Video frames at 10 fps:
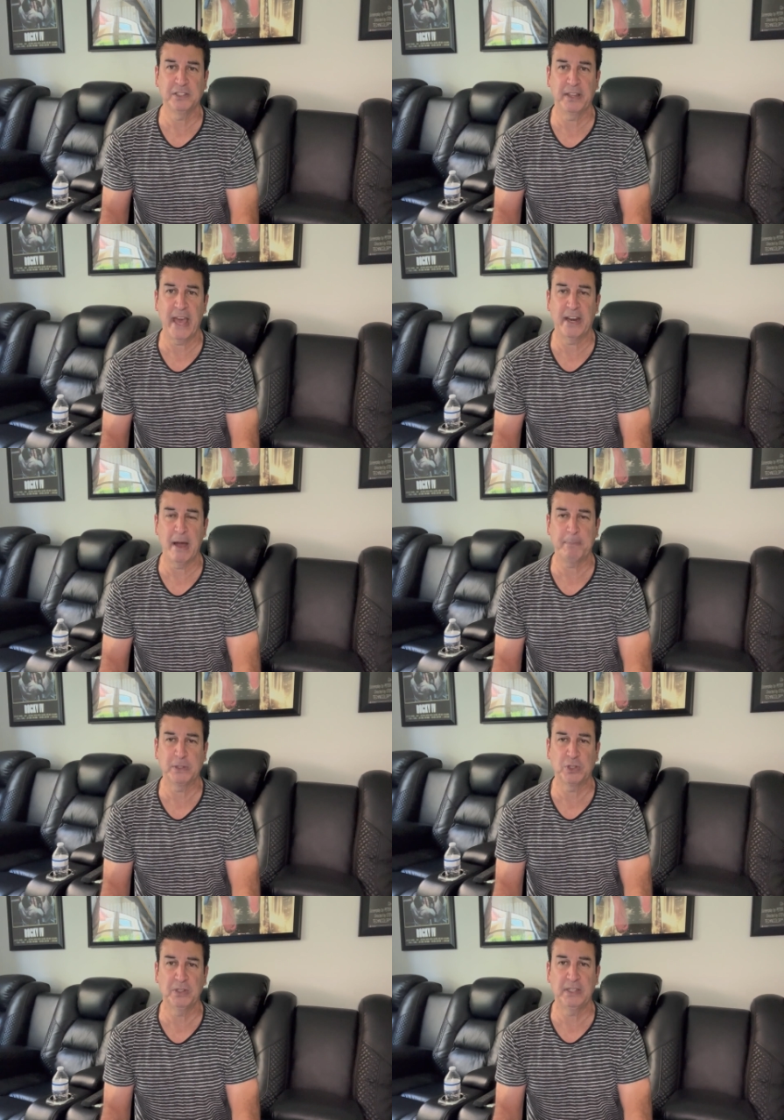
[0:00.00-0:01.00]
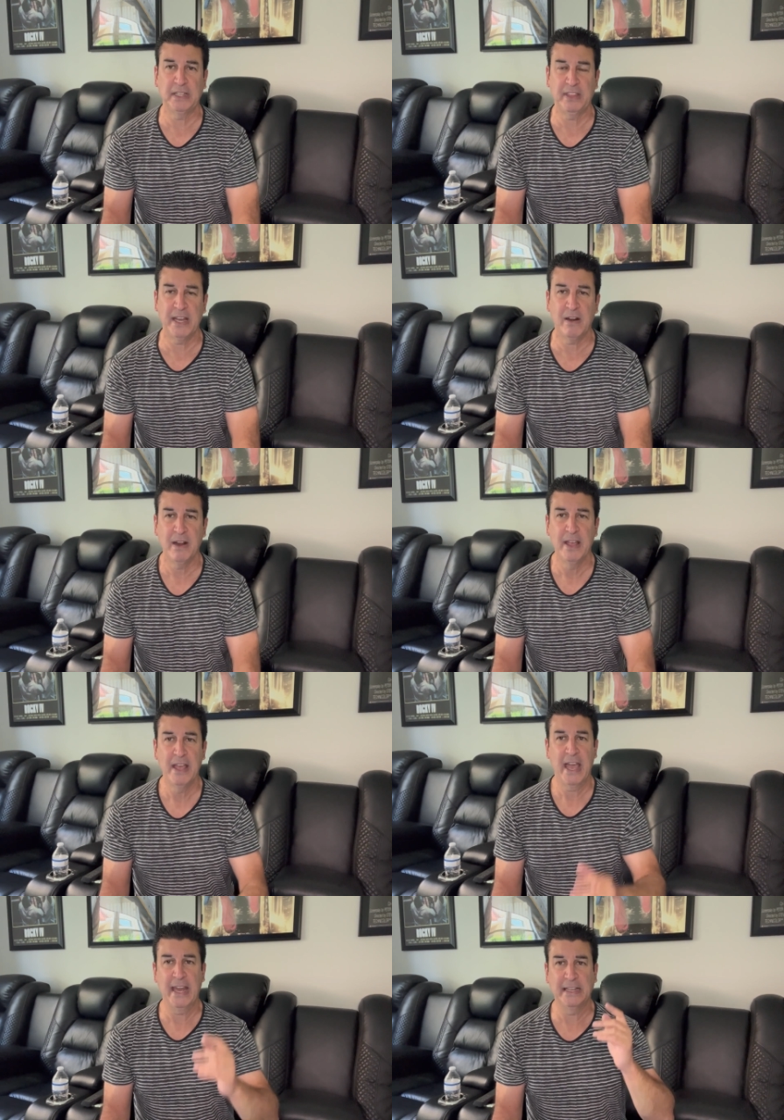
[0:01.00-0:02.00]
of that opportunity there.
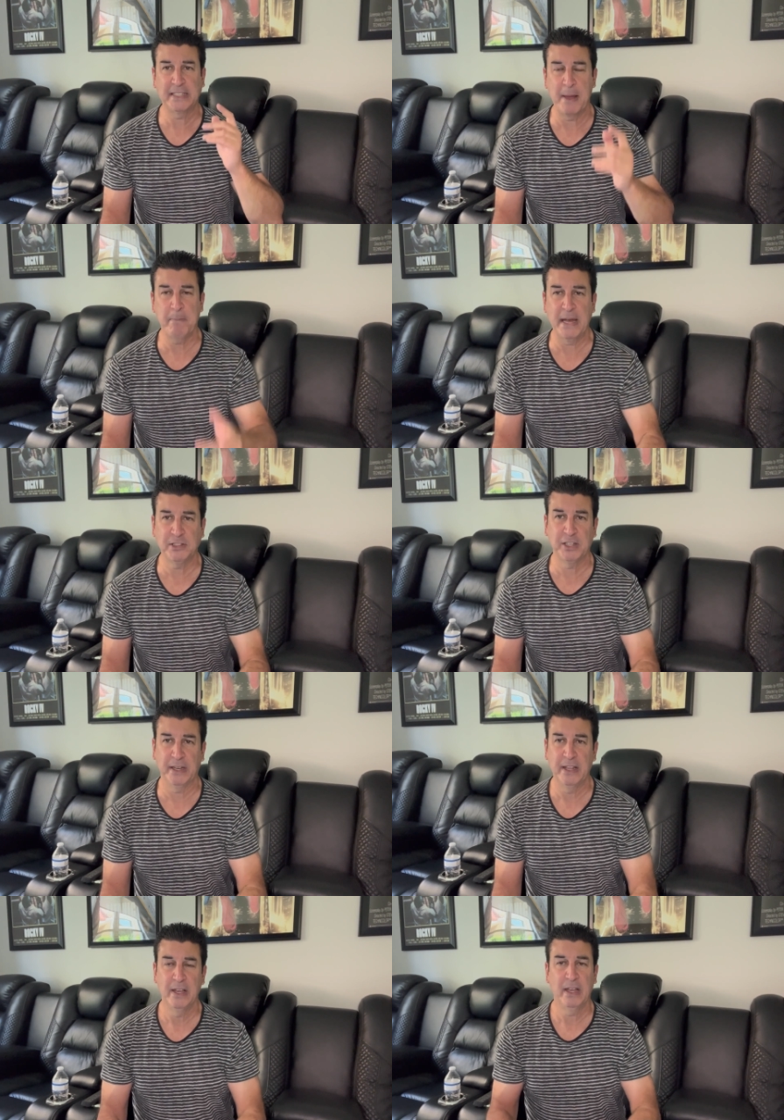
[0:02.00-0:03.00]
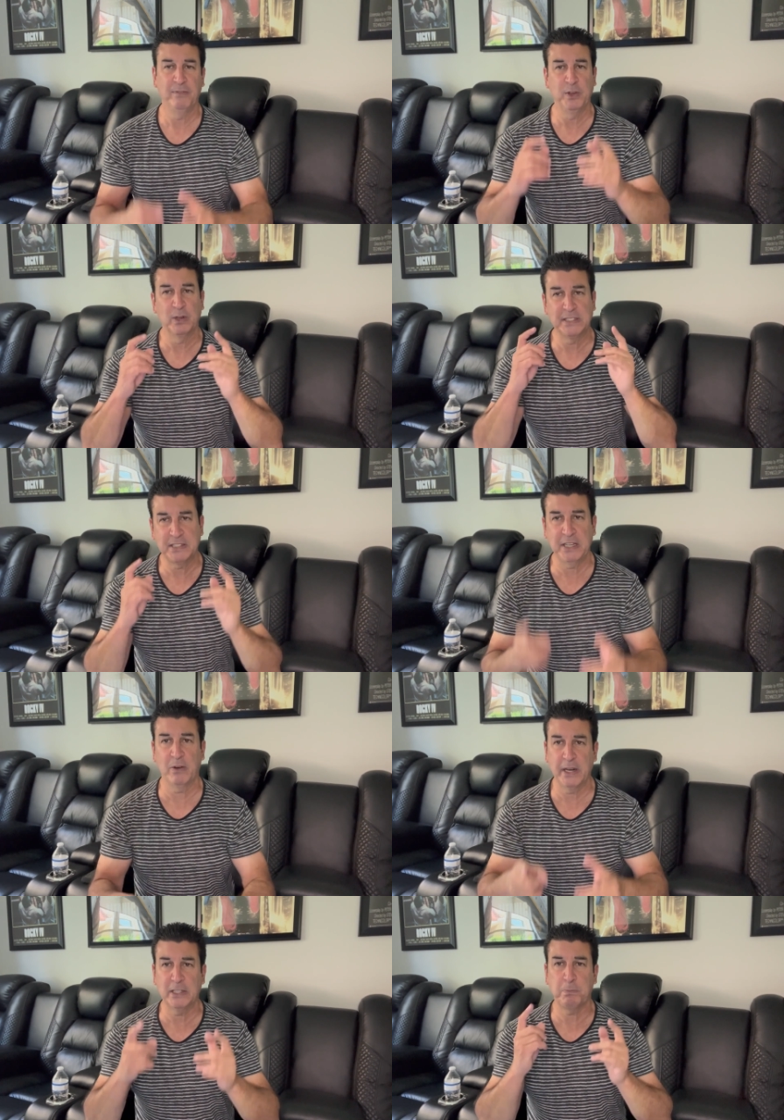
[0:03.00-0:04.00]
And as I mentioned, if you're a
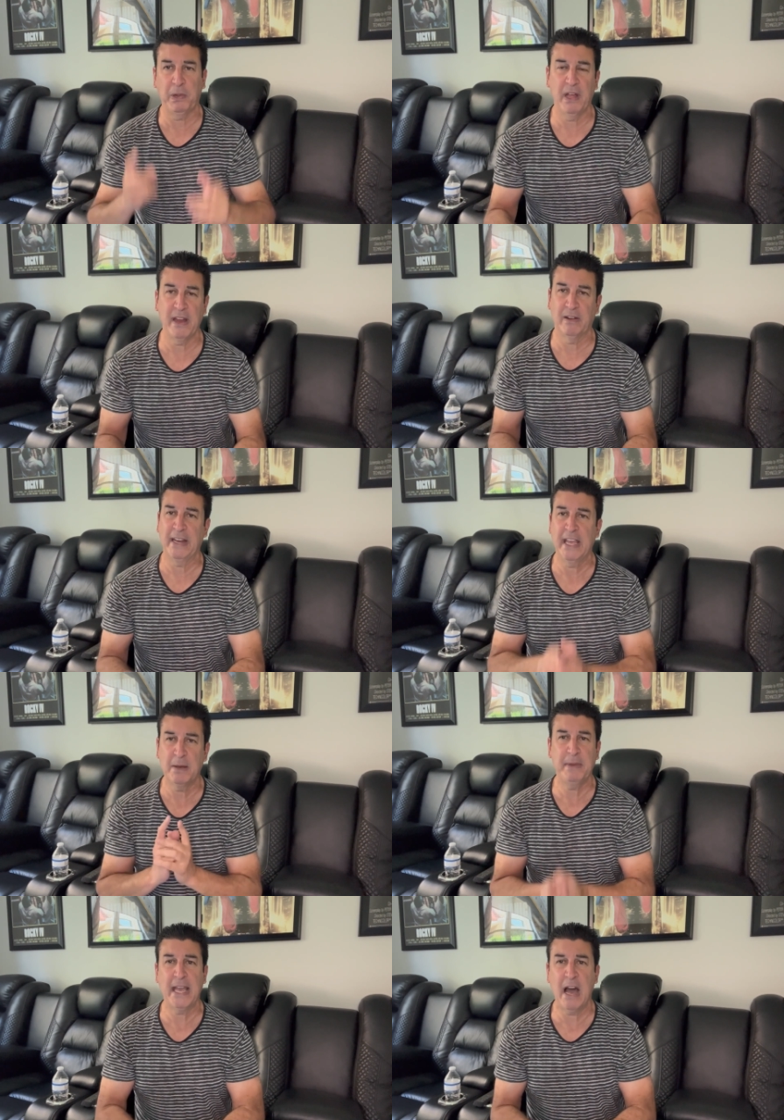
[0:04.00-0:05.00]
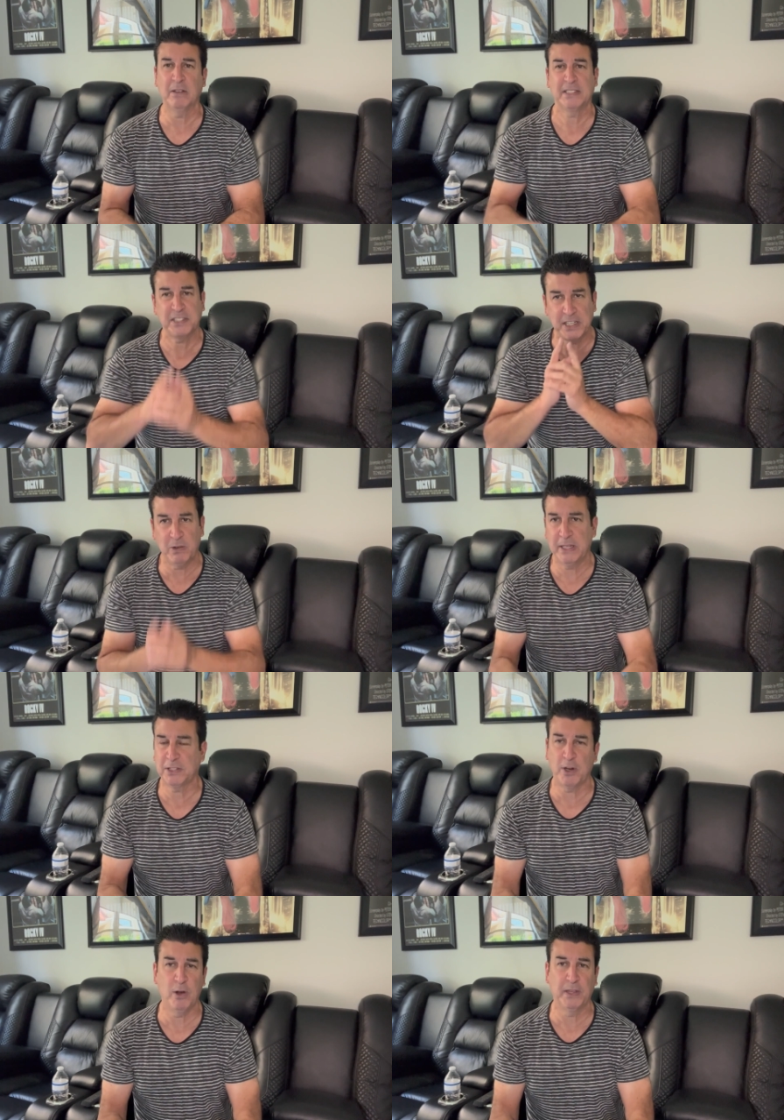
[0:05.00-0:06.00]
serious player, and hear me out,
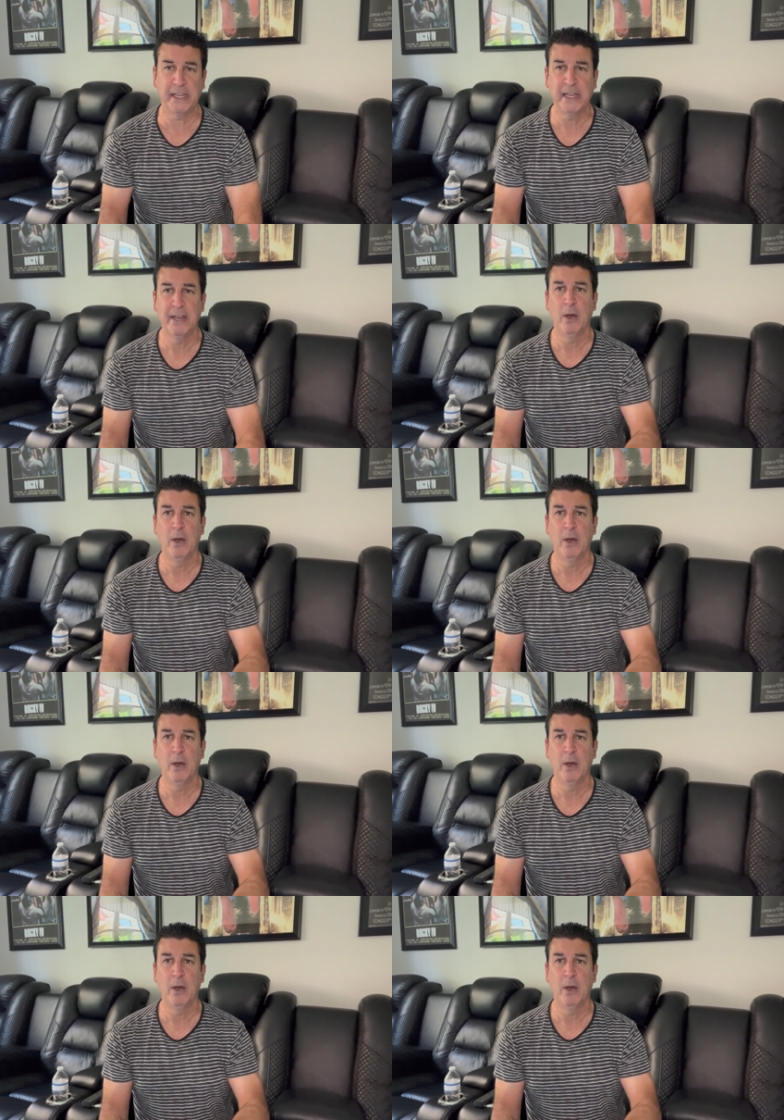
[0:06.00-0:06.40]
serious only,